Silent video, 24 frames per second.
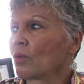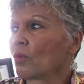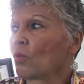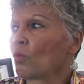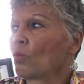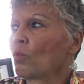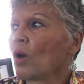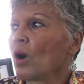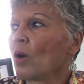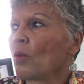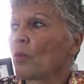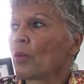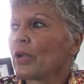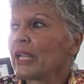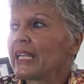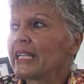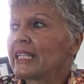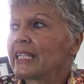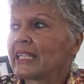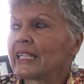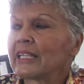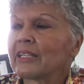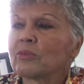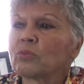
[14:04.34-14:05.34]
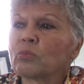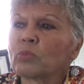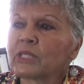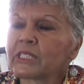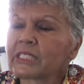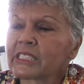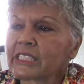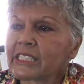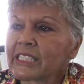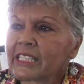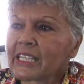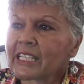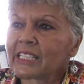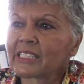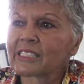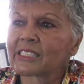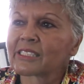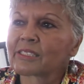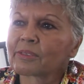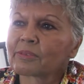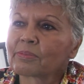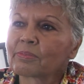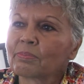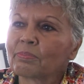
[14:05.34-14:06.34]
what we did was just
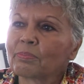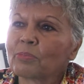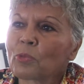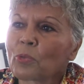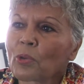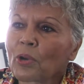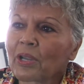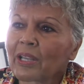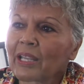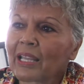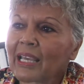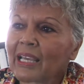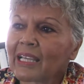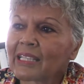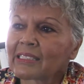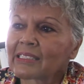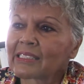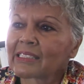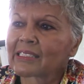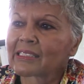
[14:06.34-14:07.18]
more or less